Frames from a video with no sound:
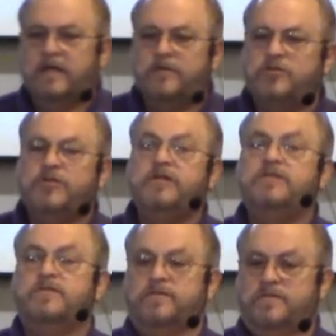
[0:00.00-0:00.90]
And
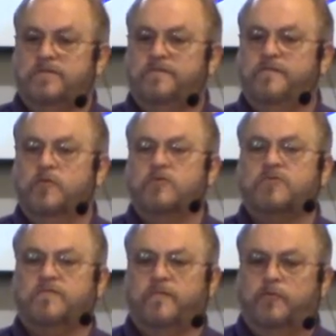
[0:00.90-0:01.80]
Jesus, the
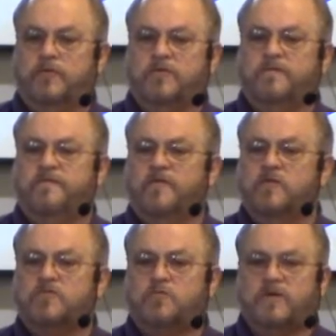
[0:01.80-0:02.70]
first fruit, the
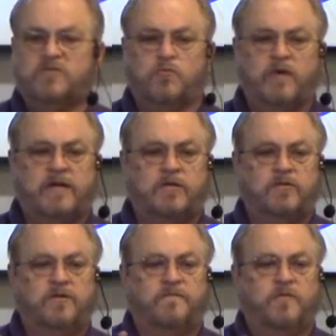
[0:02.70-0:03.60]
first
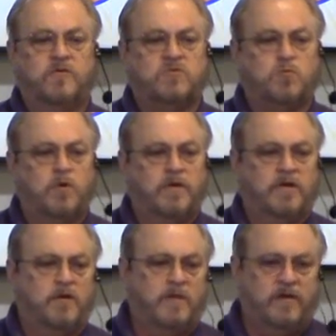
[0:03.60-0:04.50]
resurrected, the first one
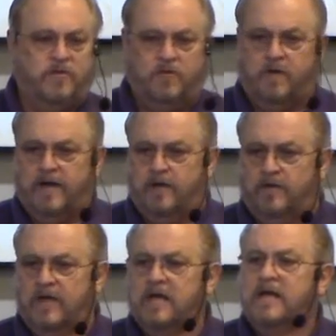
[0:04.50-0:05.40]
to come out of the
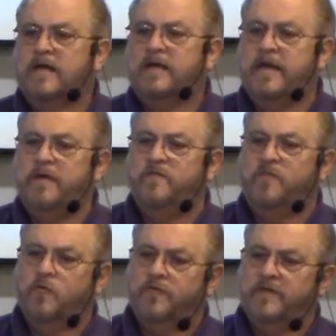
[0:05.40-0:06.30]
ground, came
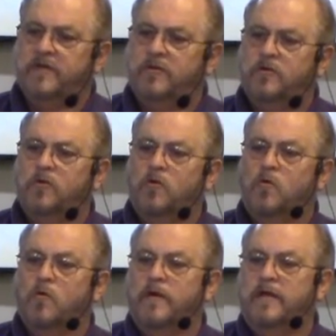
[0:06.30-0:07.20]
forth in
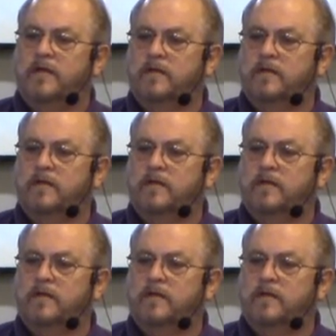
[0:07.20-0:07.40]
glory.